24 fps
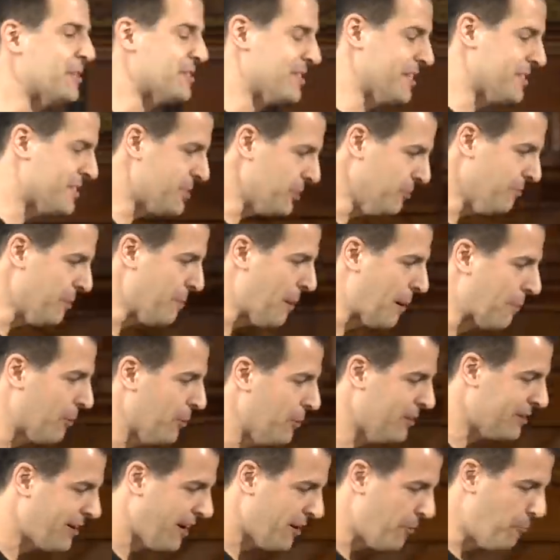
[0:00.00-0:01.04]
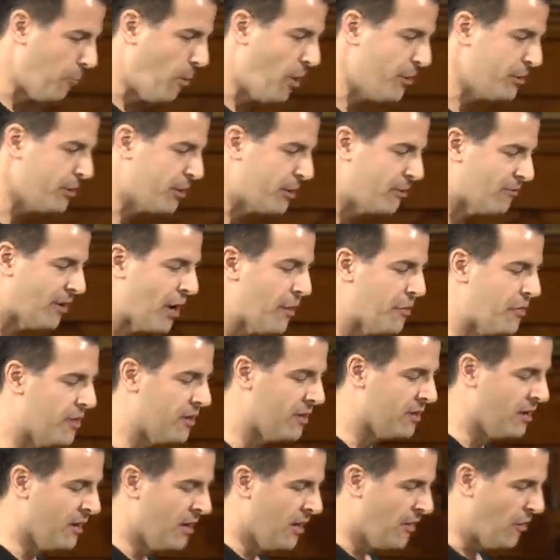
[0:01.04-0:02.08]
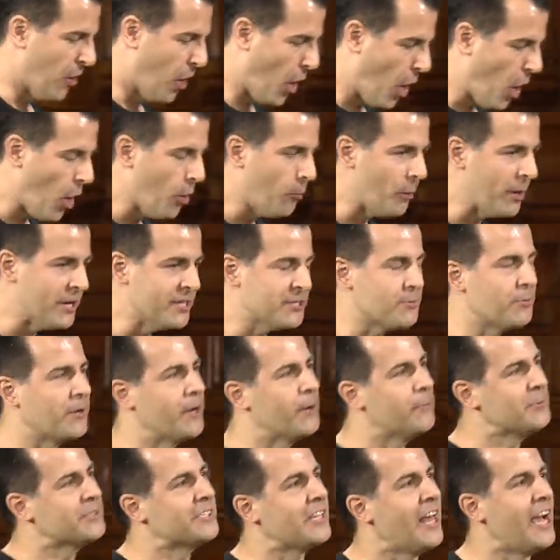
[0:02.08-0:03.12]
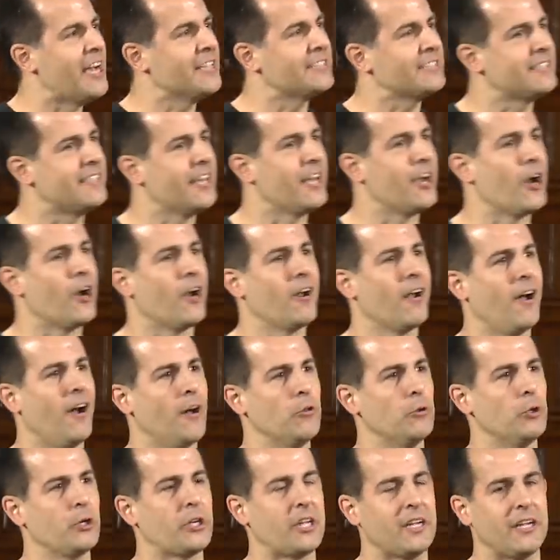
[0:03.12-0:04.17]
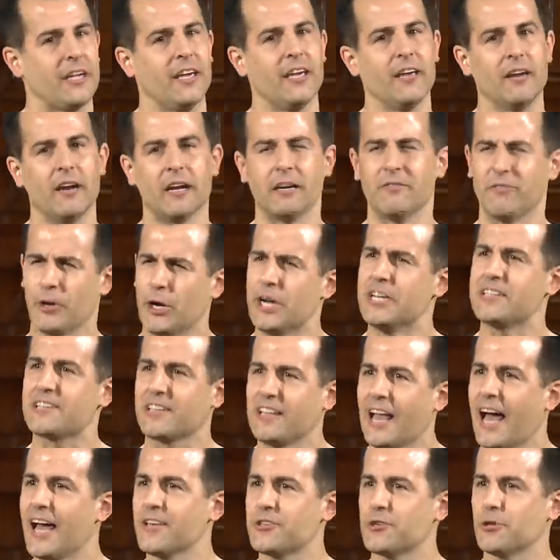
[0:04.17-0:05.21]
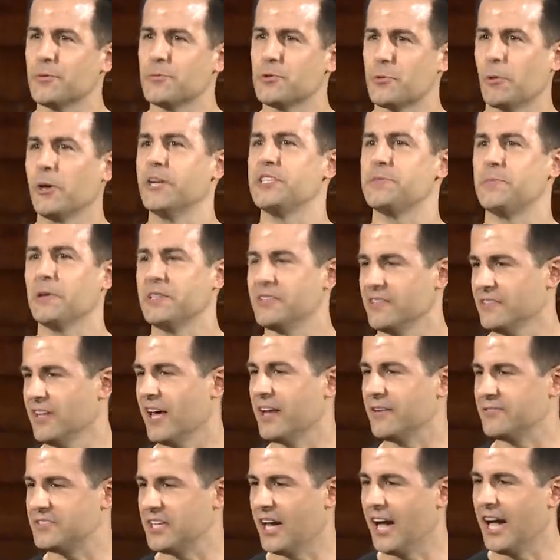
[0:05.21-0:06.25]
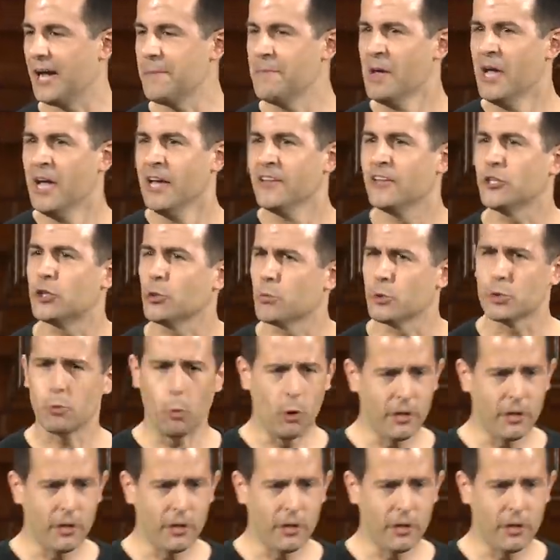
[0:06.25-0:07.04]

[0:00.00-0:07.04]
because I still remember kind of wandering around the, the hallways when I was last there, uh, looking in on various classrooms where I'd spent a lot of time, that there was